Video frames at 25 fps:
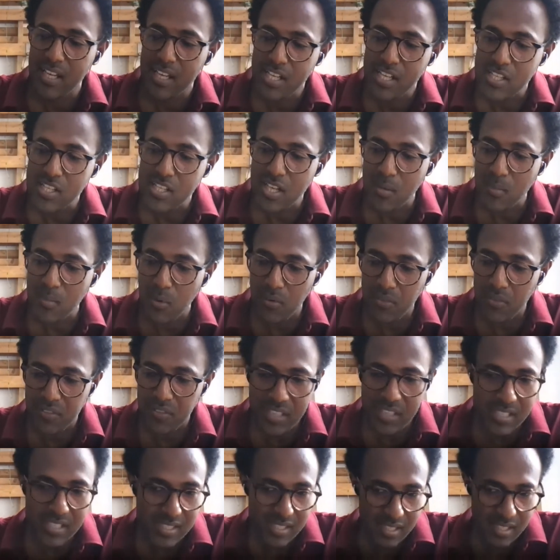some of
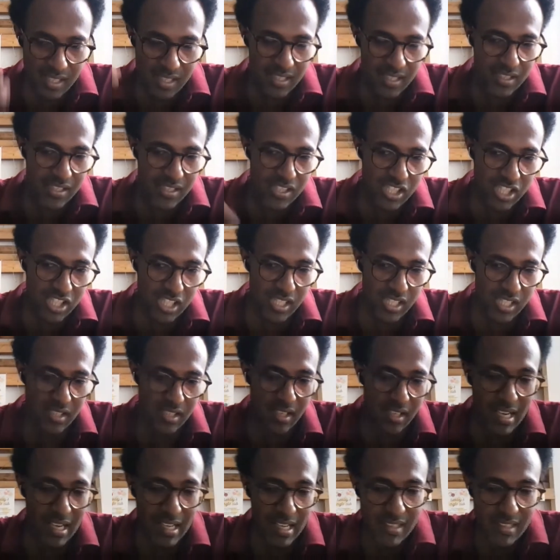these energy
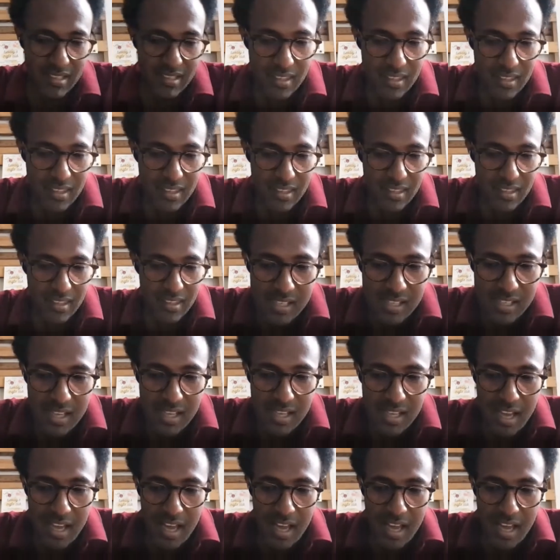related things.